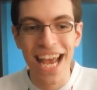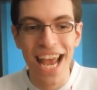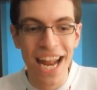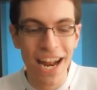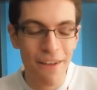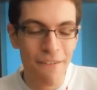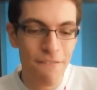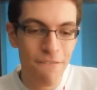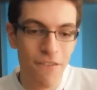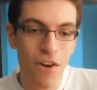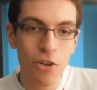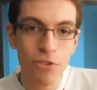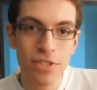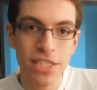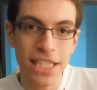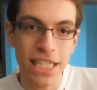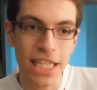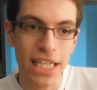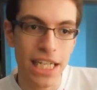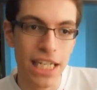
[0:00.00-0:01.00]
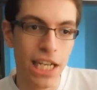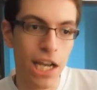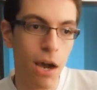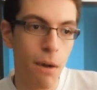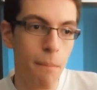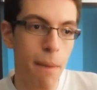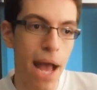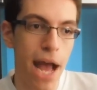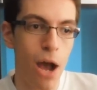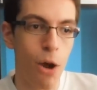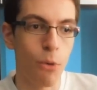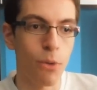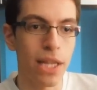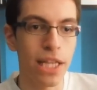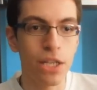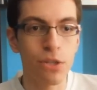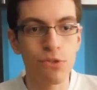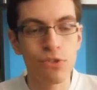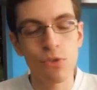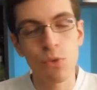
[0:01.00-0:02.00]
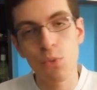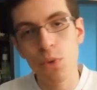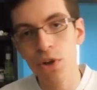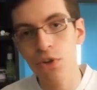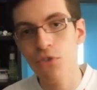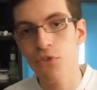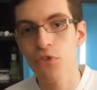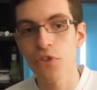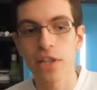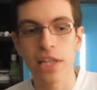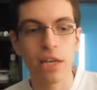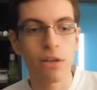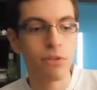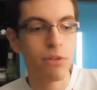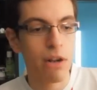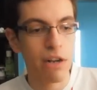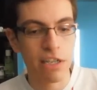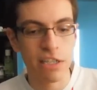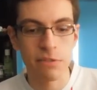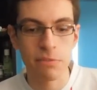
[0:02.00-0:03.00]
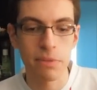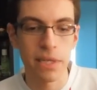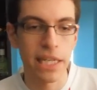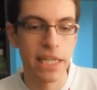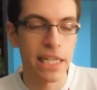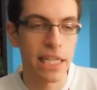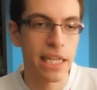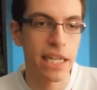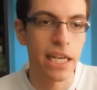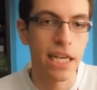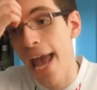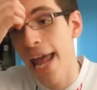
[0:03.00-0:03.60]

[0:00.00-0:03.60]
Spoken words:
And I felt it come out. Like, it was a weird feeling. I don't know how to explain it.